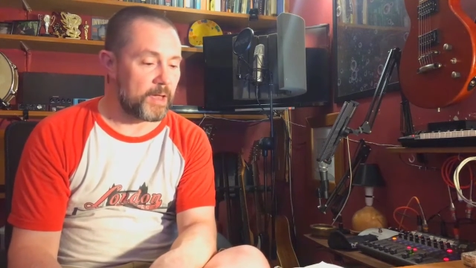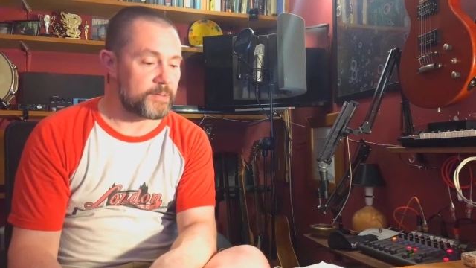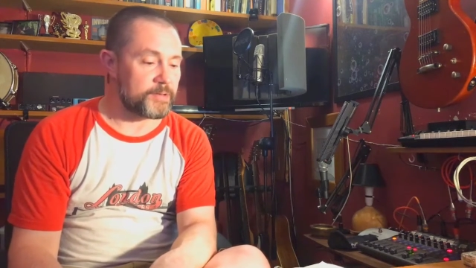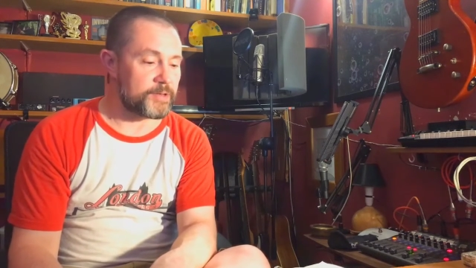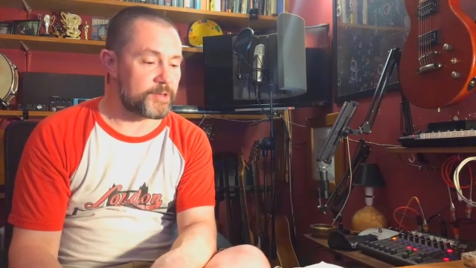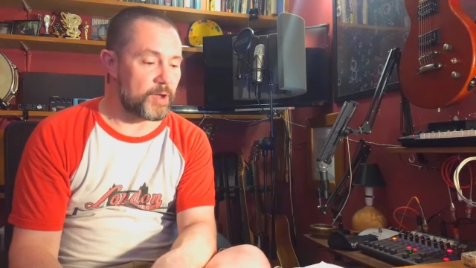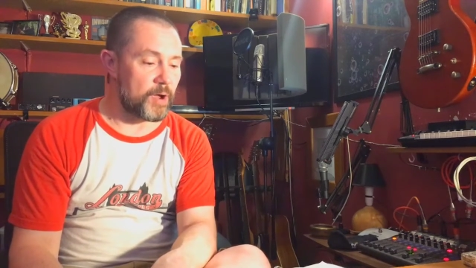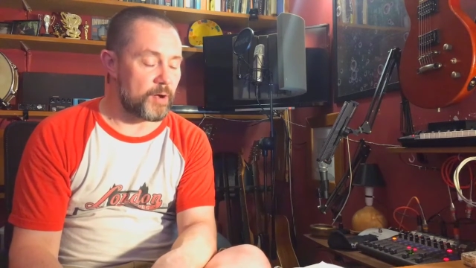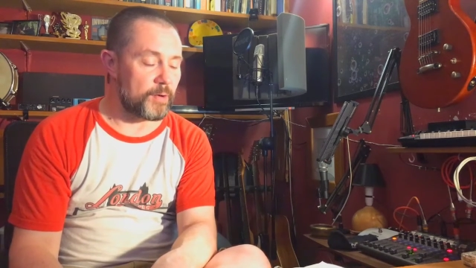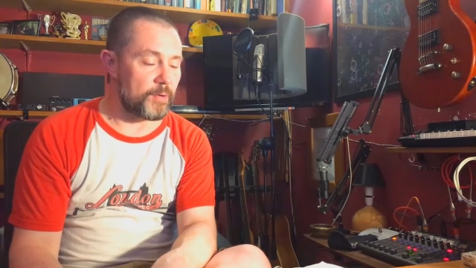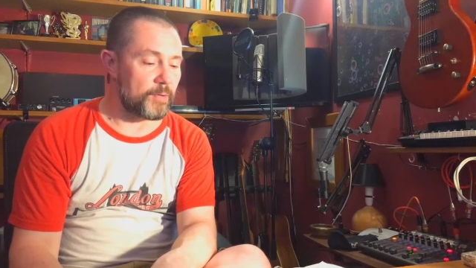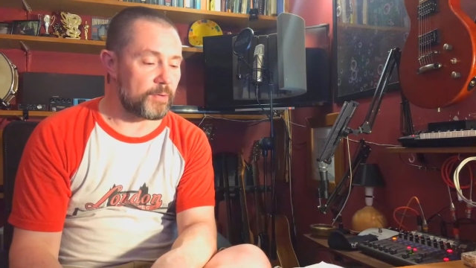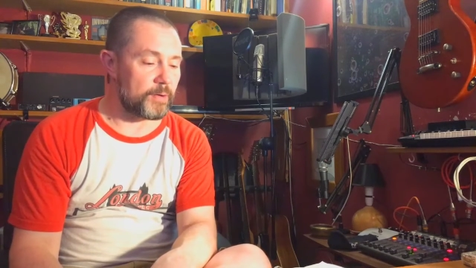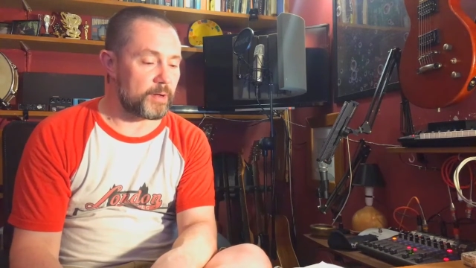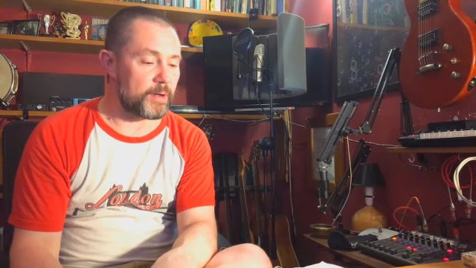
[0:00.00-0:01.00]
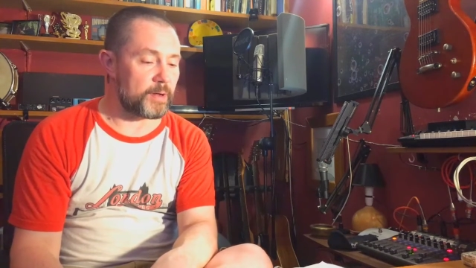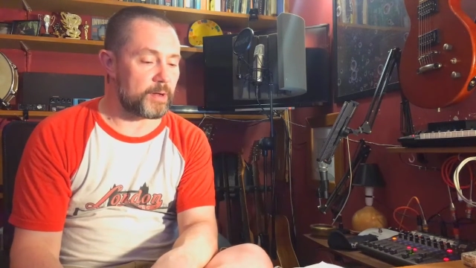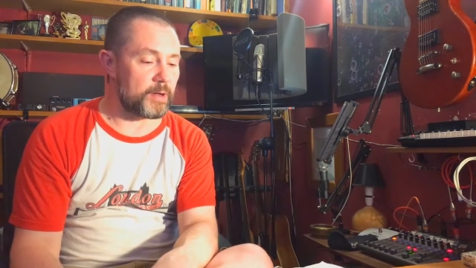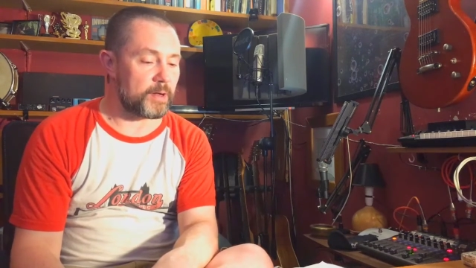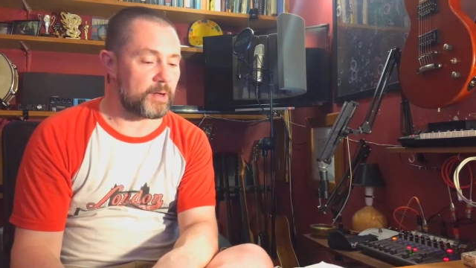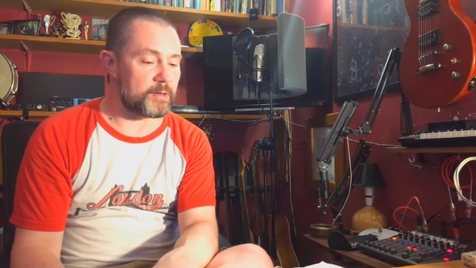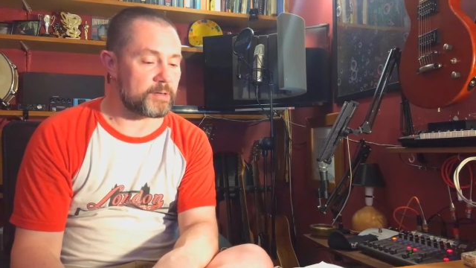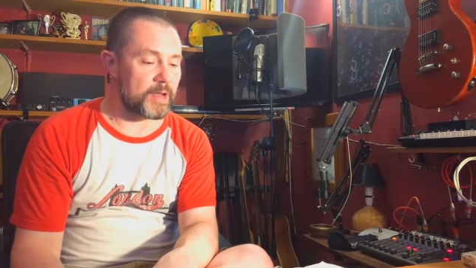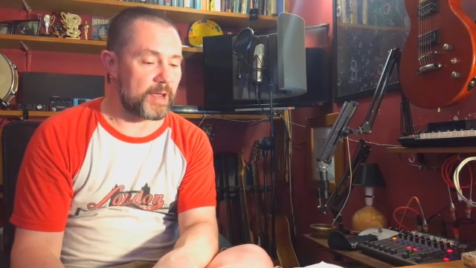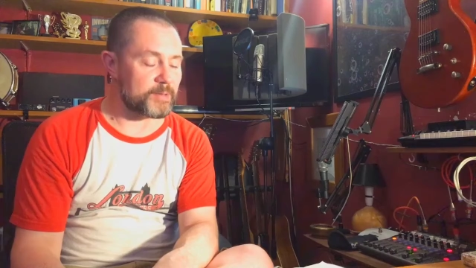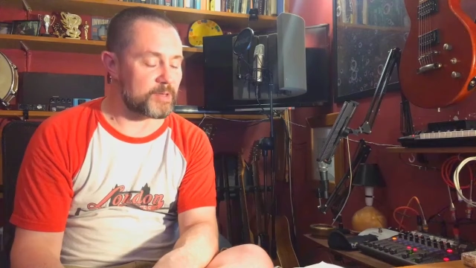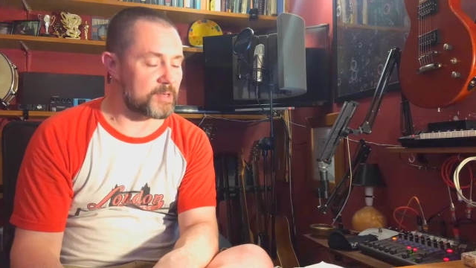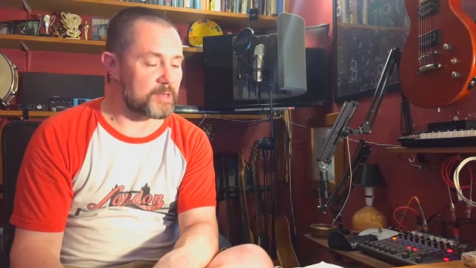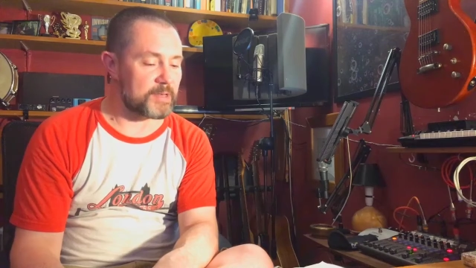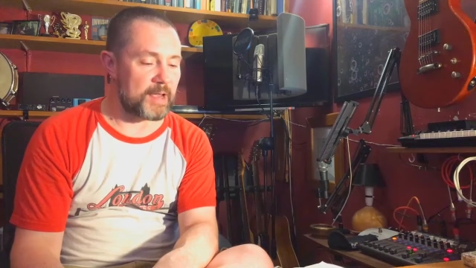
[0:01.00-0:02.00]
So James
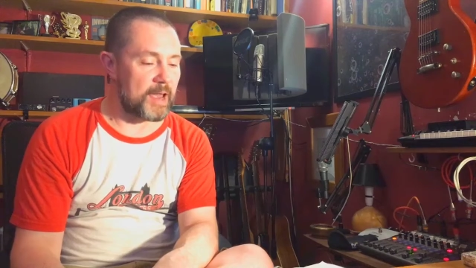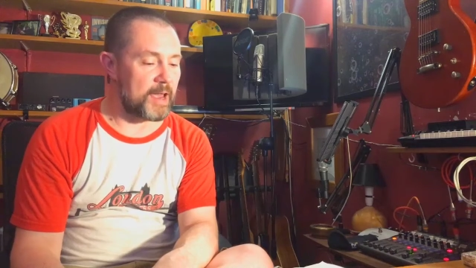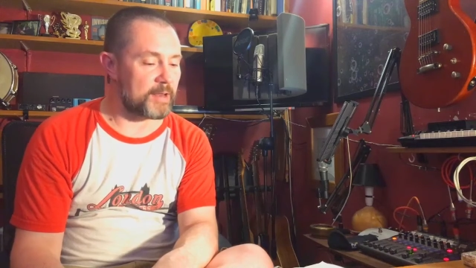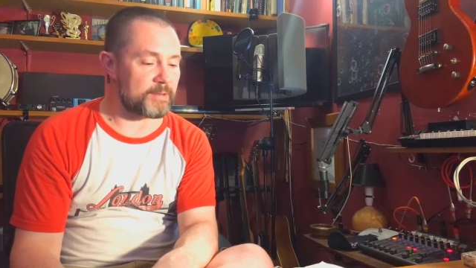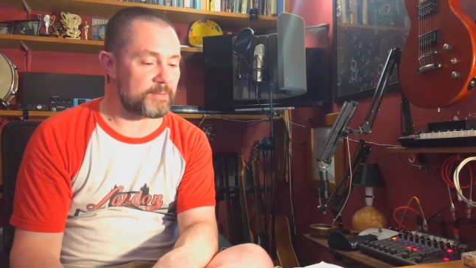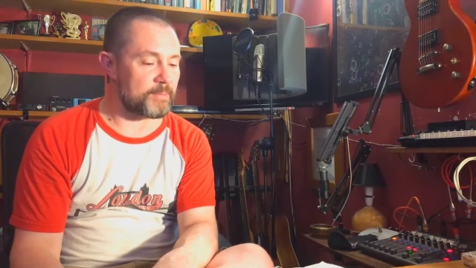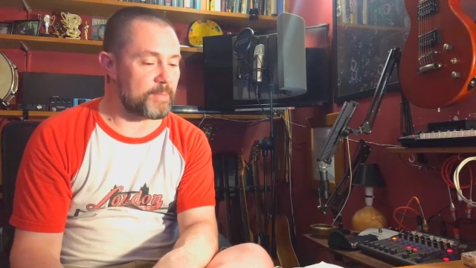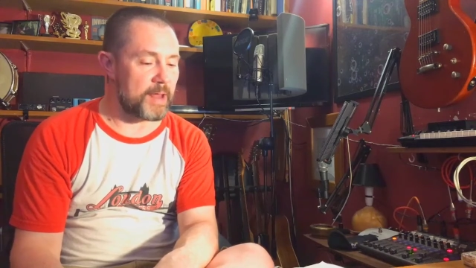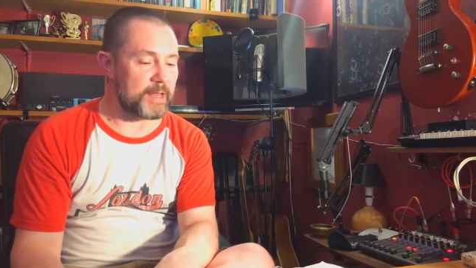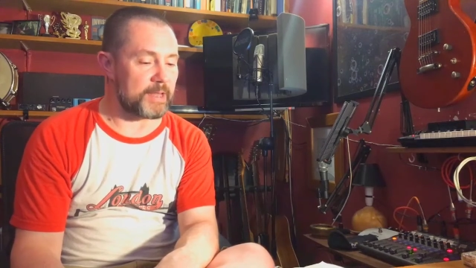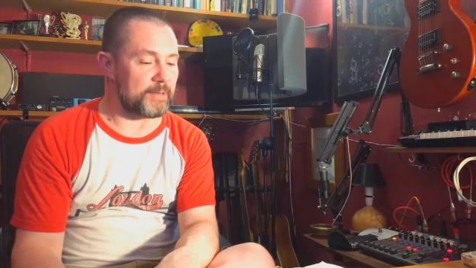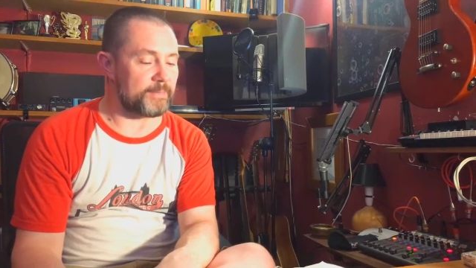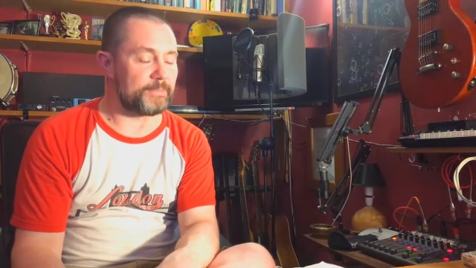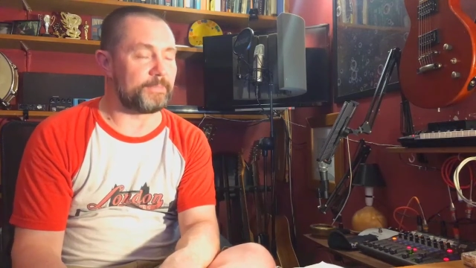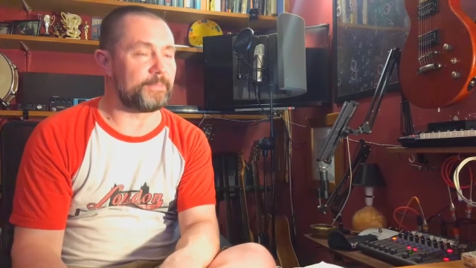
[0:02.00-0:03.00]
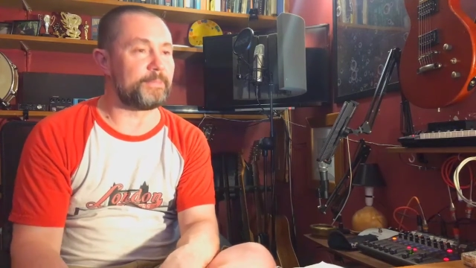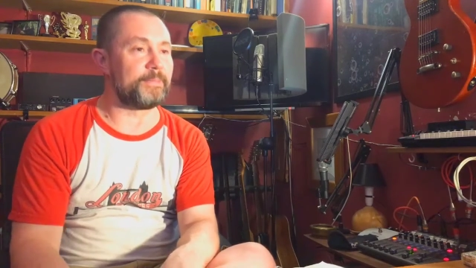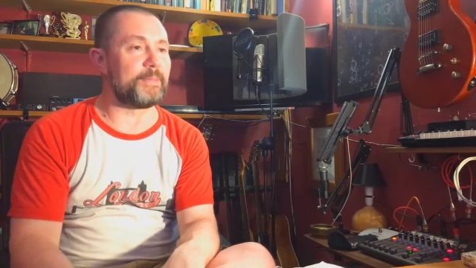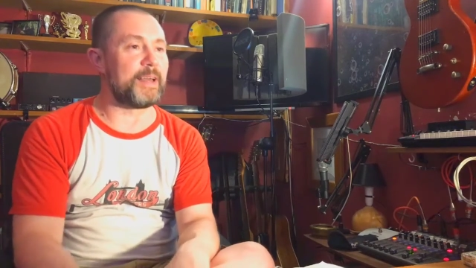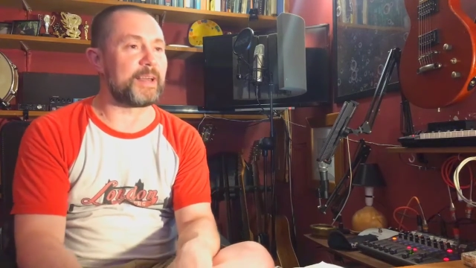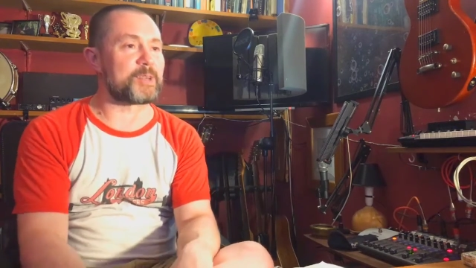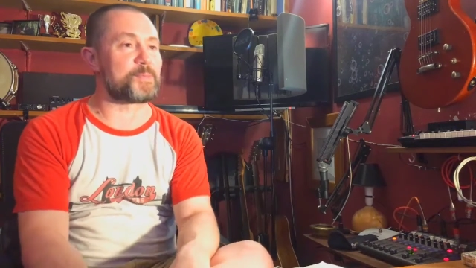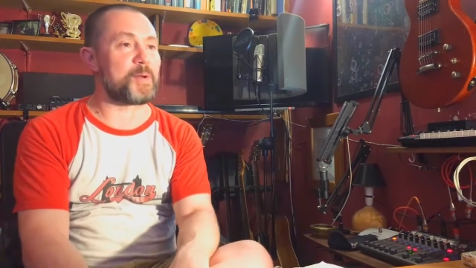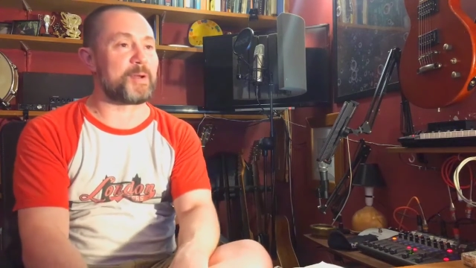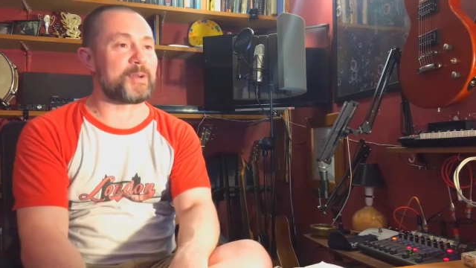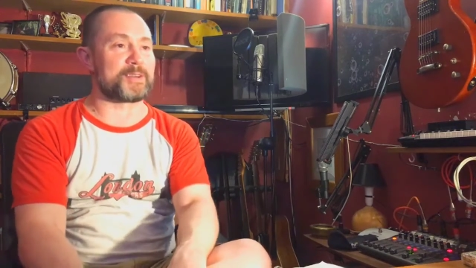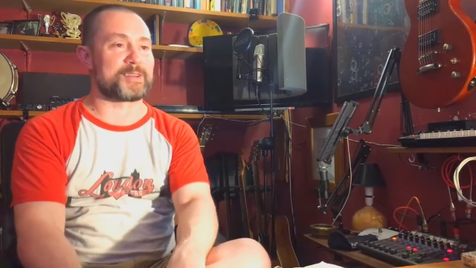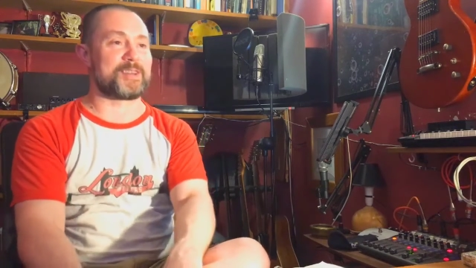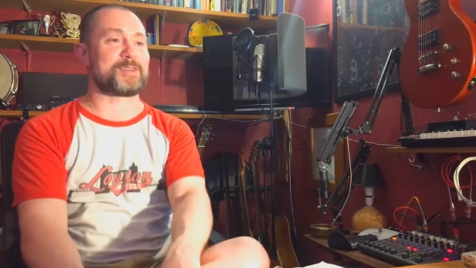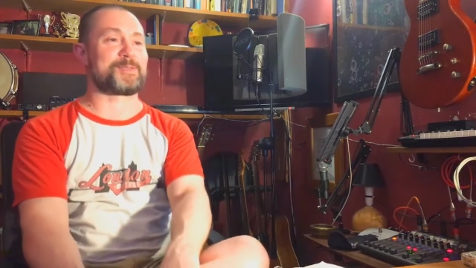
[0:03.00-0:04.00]
has had many
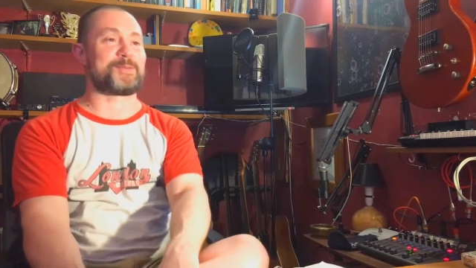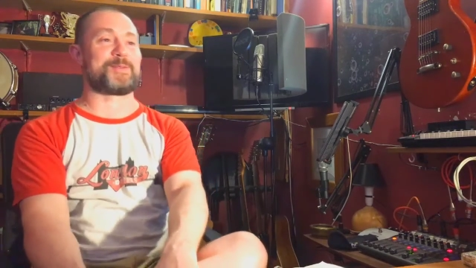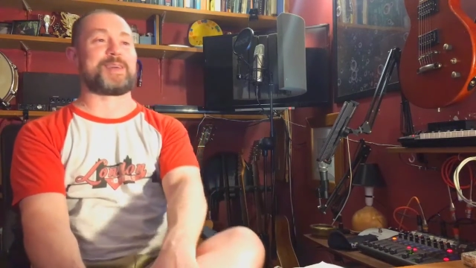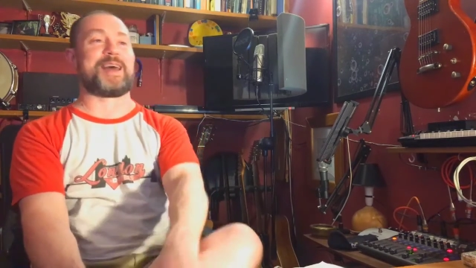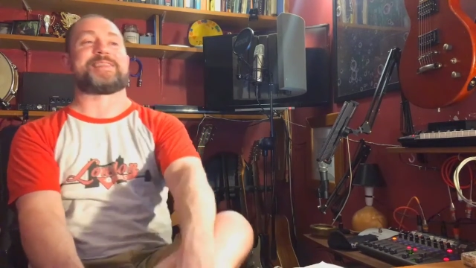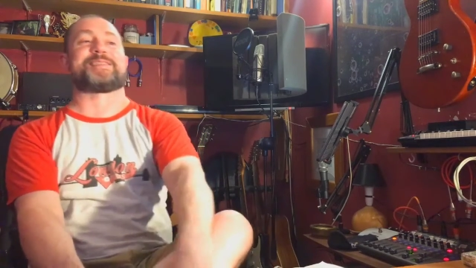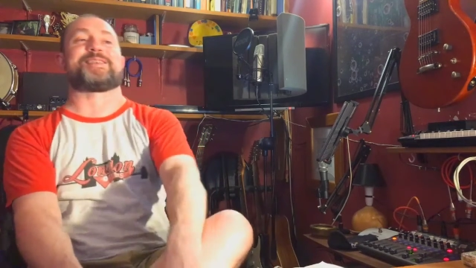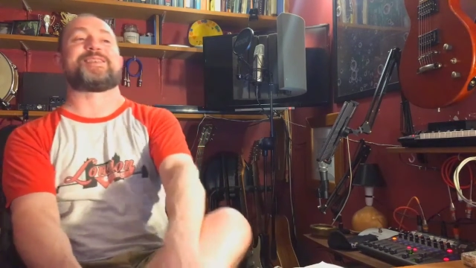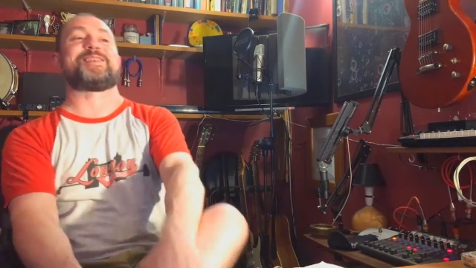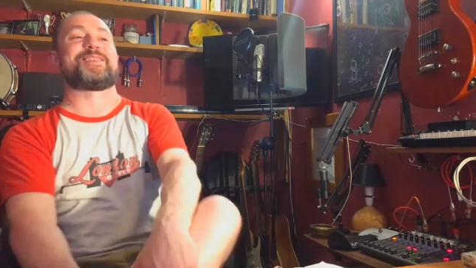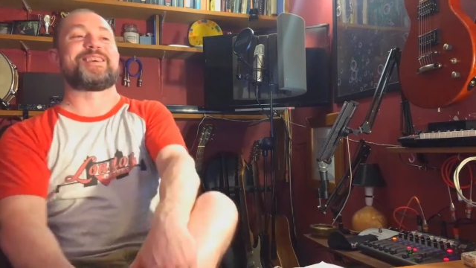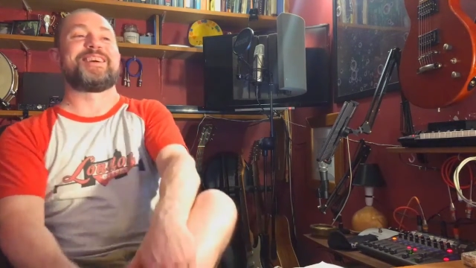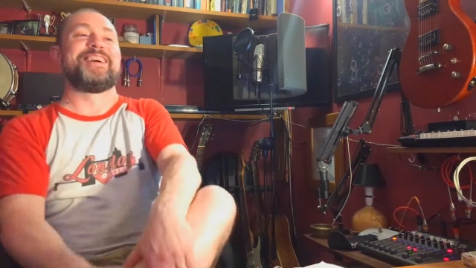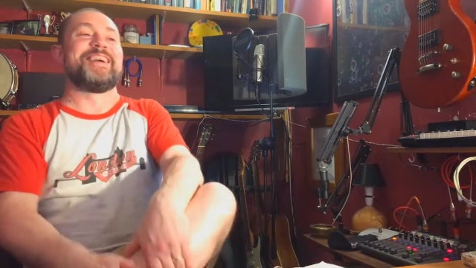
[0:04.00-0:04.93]
experiences with that song,